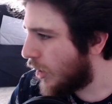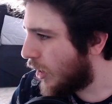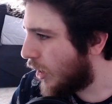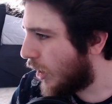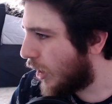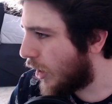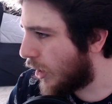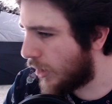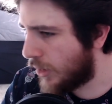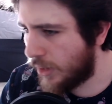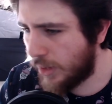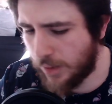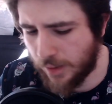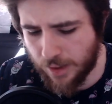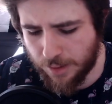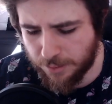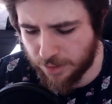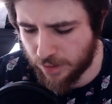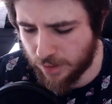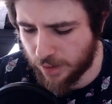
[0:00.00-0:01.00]

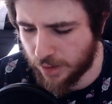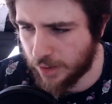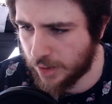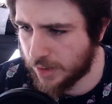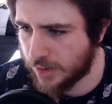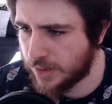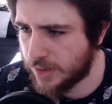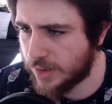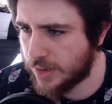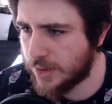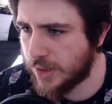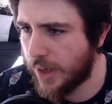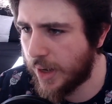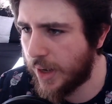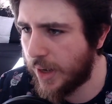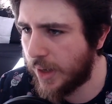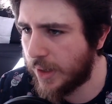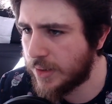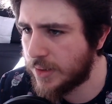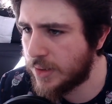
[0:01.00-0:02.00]
Lamer Linux
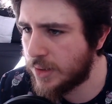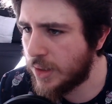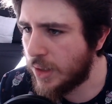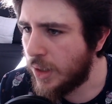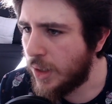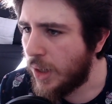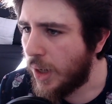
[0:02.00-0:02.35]
says,